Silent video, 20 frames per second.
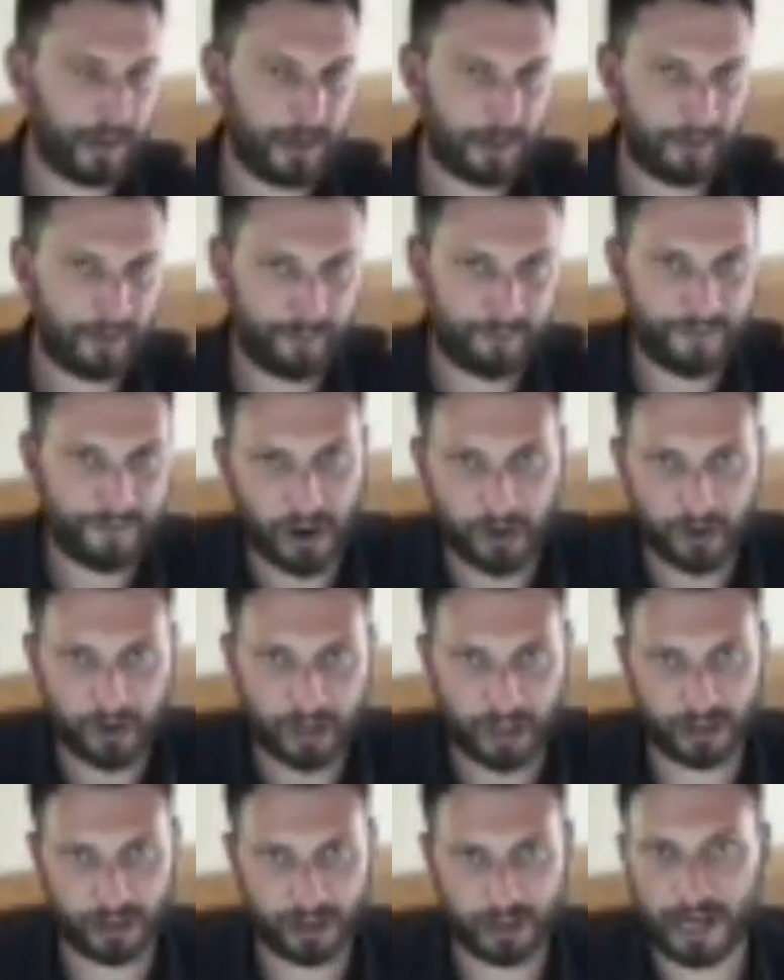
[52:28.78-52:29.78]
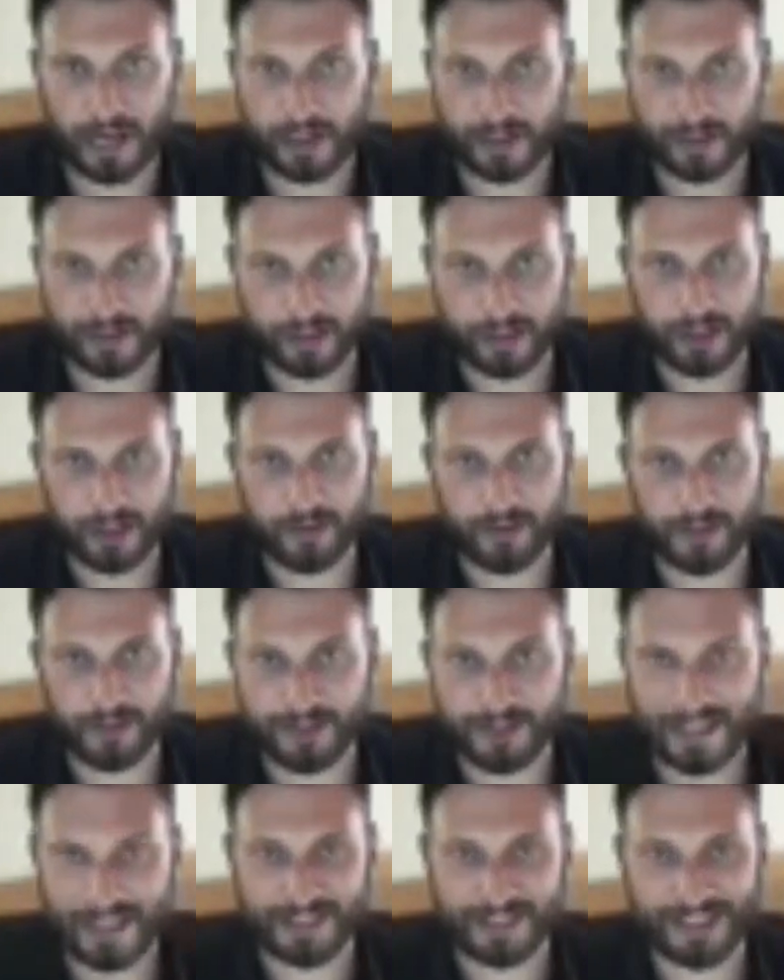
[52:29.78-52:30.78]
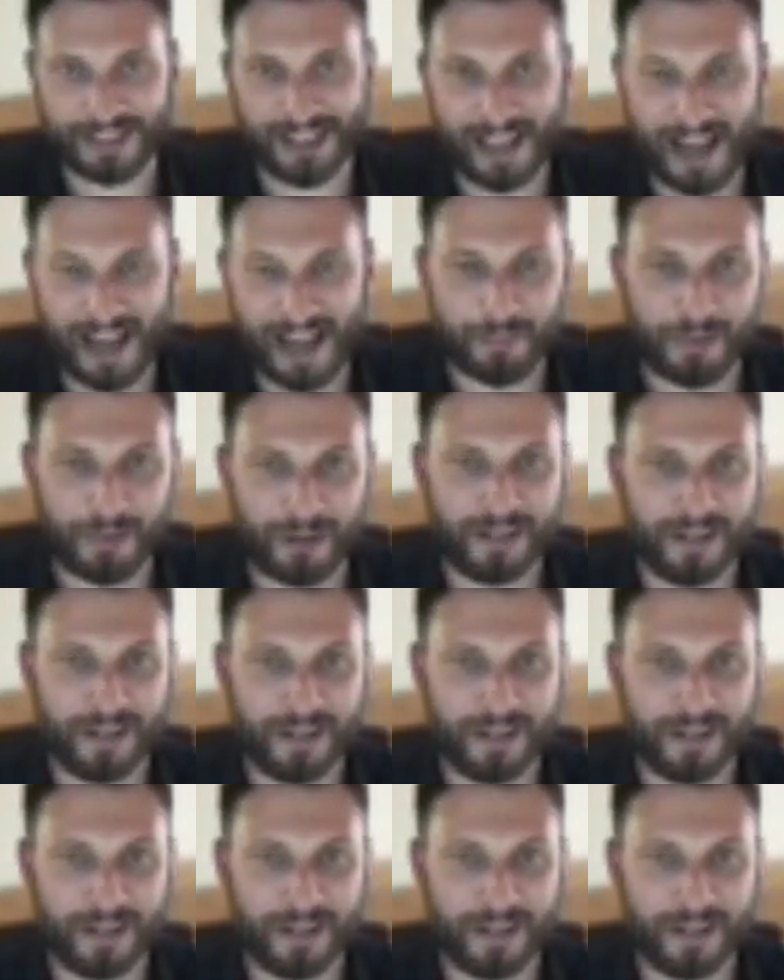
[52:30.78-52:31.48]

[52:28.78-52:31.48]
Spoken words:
Very unlikely that that's going to happen